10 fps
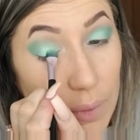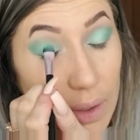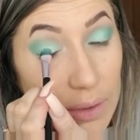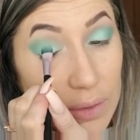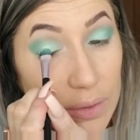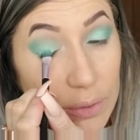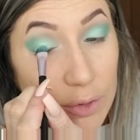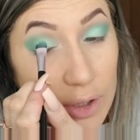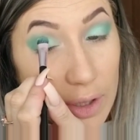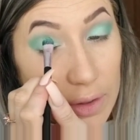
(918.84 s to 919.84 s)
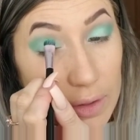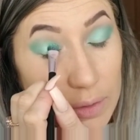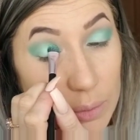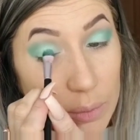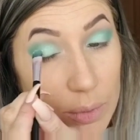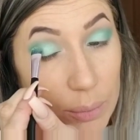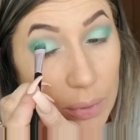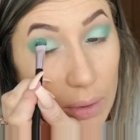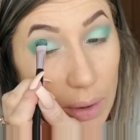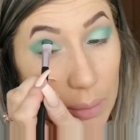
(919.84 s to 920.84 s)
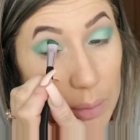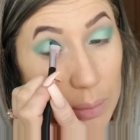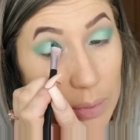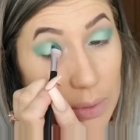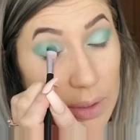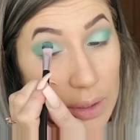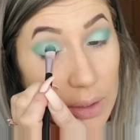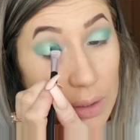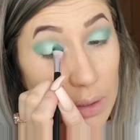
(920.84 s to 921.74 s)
I do feel like this one would probably